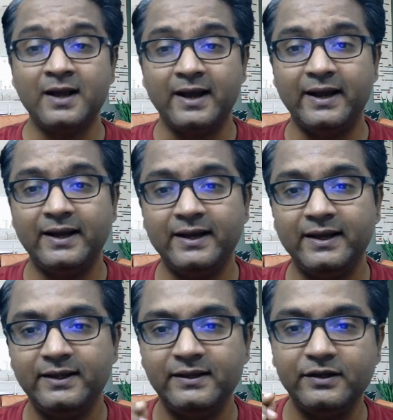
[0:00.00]

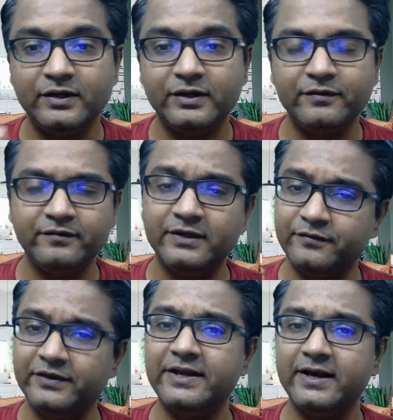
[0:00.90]
And
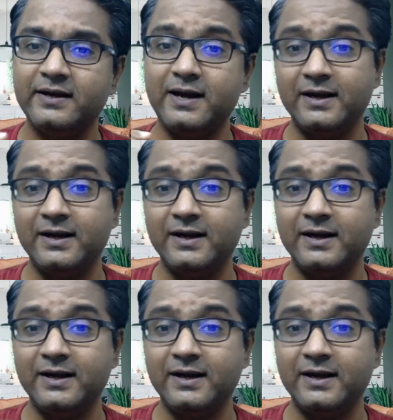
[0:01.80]
Nvidia,